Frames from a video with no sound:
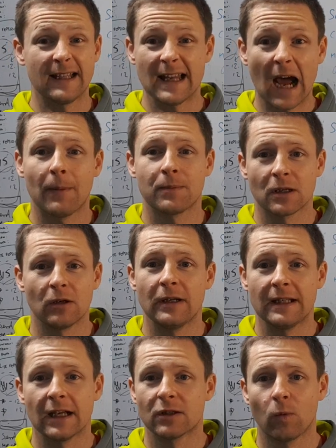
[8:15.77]
absolutely
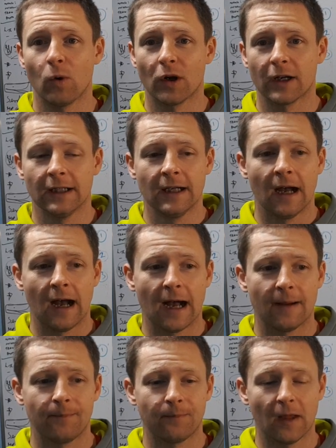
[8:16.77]
does work.
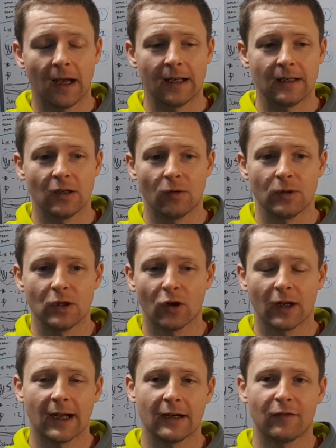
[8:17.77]
You've got
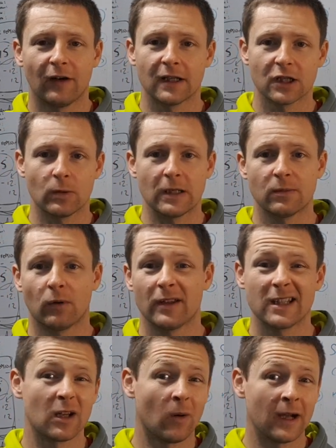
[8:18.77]
to kind of find the sweet spot. This
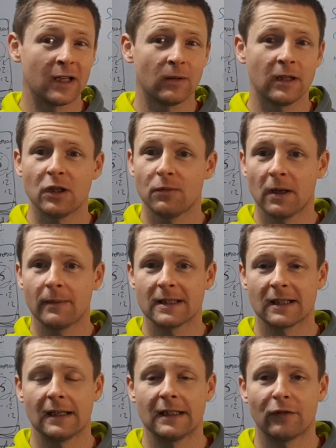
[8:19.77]
is how I do it. You may be
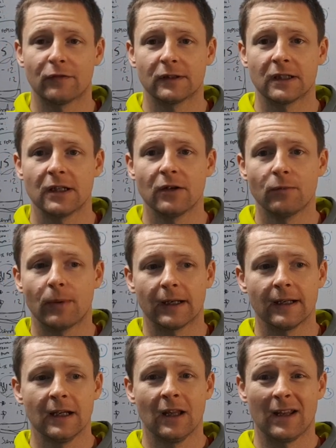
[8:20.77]
slightly different to you,
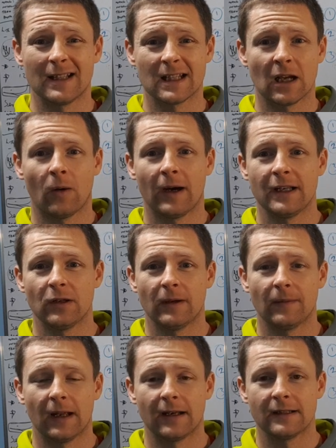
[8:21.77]
but this is how I do
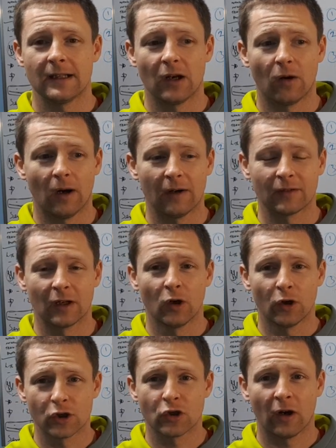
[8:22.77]
it. And after a
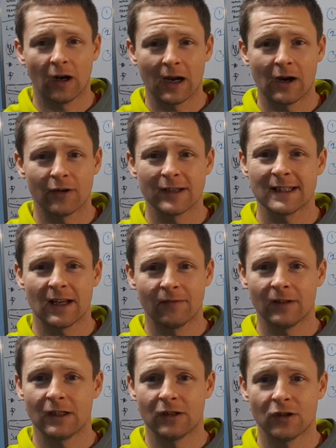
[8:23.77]
lot of trial and error,
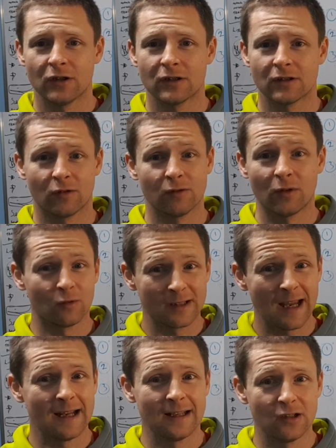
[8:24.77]
17 years or
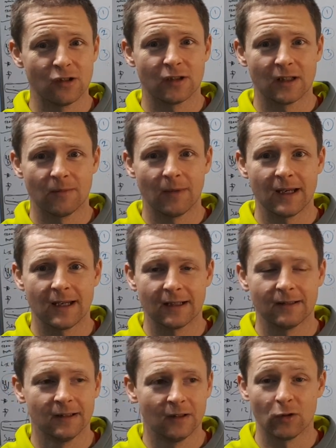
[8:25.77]
10 years in the
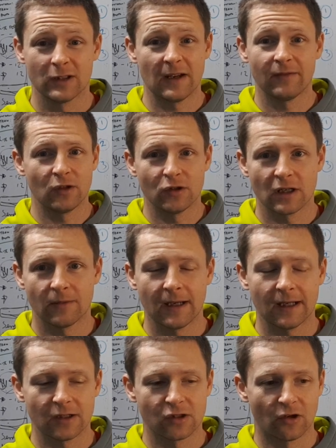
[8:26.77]
making, or 17 years in the
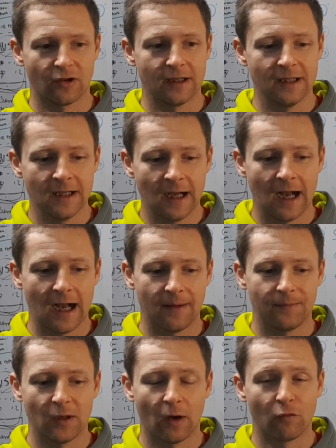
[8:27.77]
making, sorry,
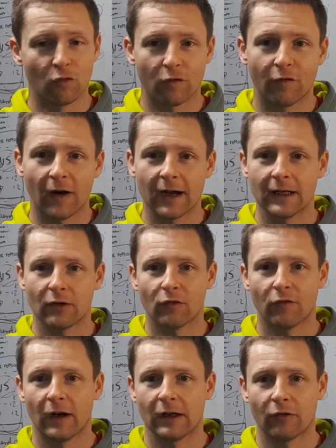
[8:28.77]
I've
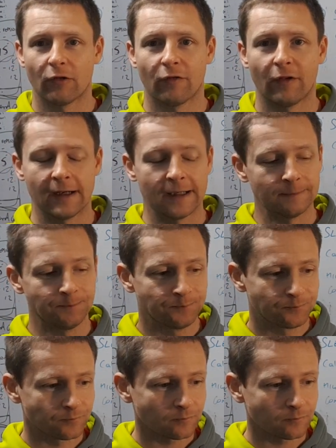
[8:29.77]
refined it.